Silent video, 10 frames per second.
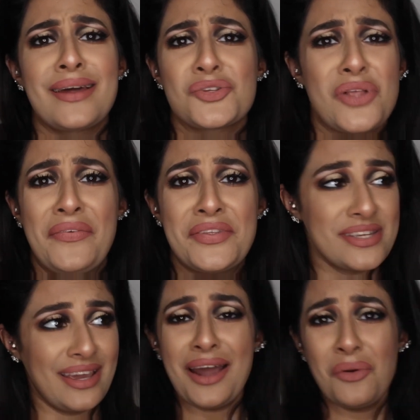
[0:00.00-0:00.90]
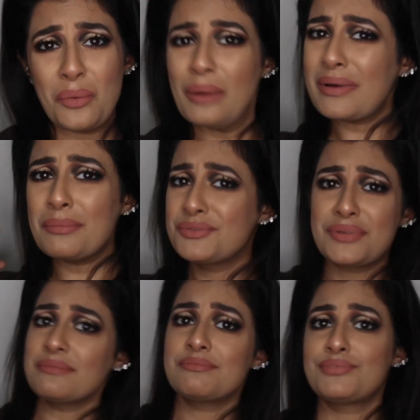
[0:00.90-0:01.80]
That is what I have to say. I don't know.
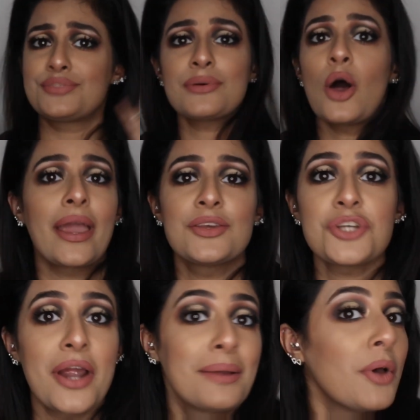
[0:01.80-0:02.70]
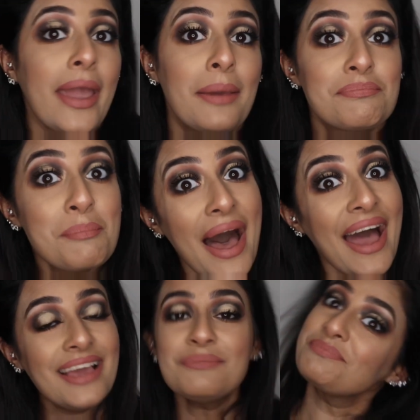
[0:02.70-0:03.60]
I'm okay. Sorry. Okay.
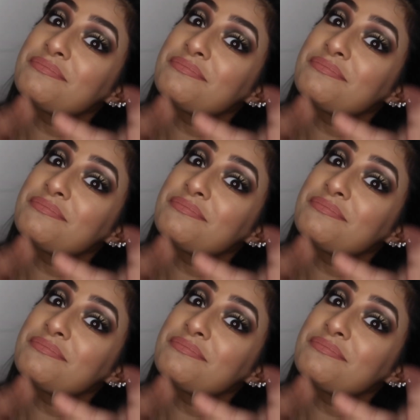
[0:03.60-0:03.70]
Bye.